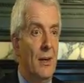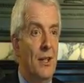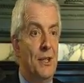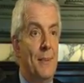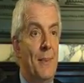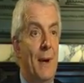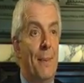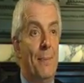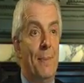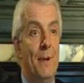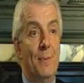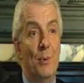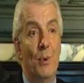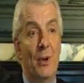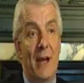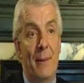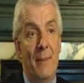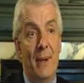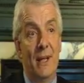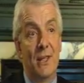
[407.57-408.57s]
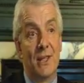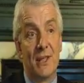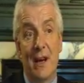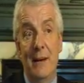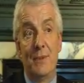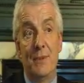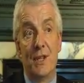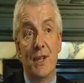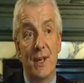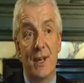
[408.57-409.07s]
it's about people coming at
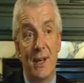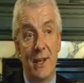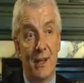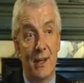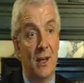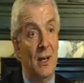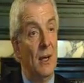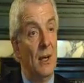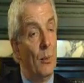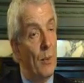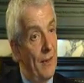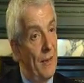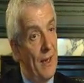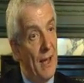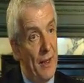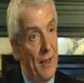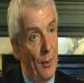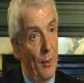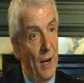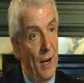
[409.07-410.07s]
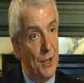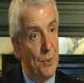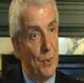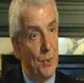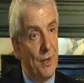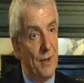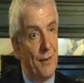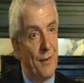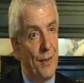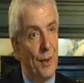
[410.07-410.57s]
times of the year when they otherwise
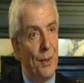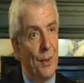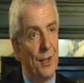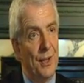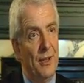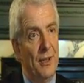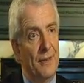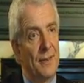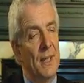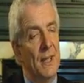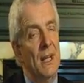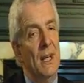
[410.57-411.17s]
wouldn't have thought of.